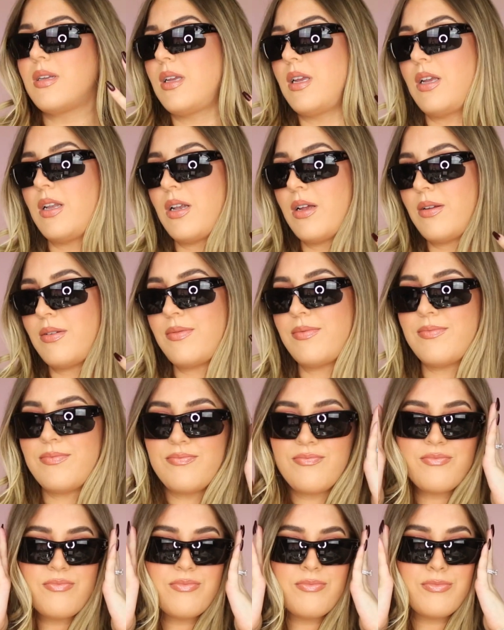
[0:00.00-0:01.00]
you know?
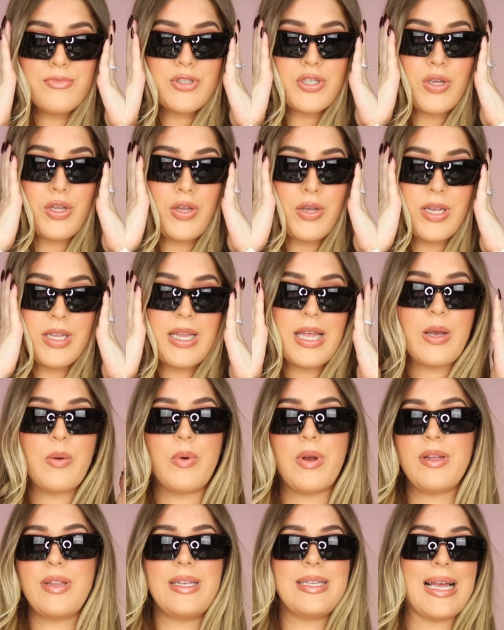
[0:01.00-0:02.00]
So you can like
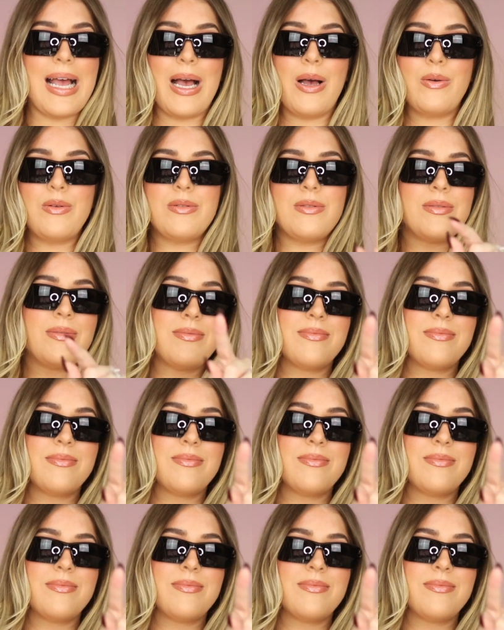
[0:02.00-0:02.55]
wear these out.